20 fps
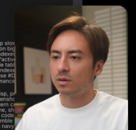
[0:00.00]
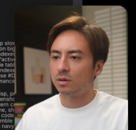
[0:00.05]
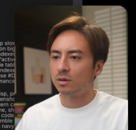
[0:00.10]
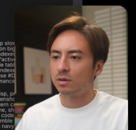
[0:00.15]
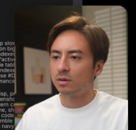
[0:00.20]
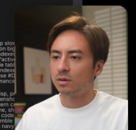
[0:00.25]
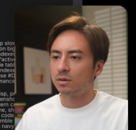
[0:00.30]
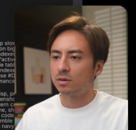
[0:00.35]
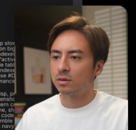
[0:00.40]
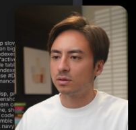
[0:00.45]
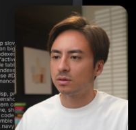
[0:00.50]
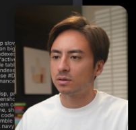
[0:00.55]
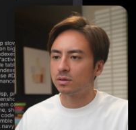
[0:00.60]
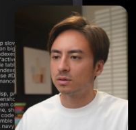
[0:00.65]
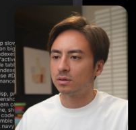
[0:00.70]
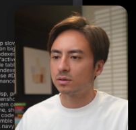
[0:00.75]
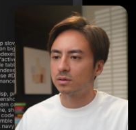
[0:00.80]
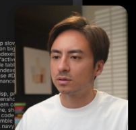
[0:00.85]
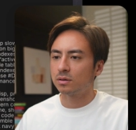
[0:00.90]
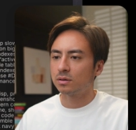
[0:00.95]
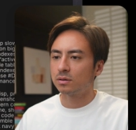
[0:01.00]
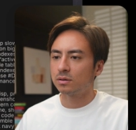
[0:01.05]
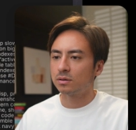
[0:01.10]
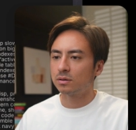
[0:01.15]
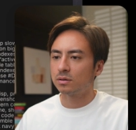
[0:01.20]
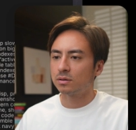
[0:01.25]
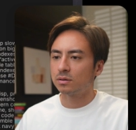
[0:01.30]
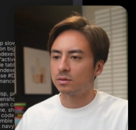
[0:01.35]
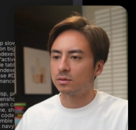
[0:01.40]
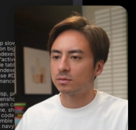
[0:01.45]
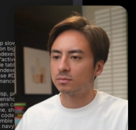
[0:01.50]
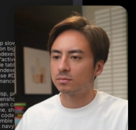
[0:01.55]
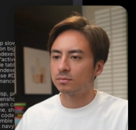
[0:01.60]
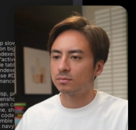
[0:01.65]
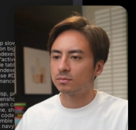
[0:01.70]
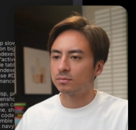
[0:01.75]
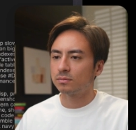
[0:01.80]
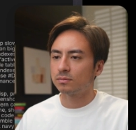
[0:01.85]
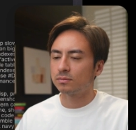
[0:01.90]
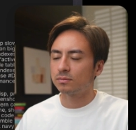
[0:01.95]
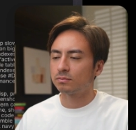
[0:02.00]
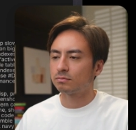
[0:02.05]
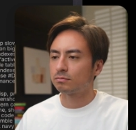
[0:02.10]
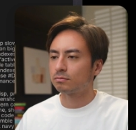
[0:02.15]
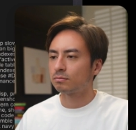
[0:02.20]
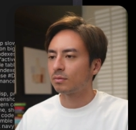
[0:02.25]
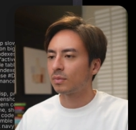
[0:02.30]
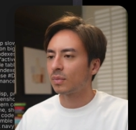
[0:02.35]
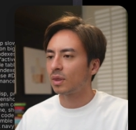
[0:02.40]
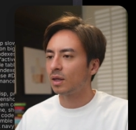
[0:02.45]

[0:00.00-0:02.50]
(silence)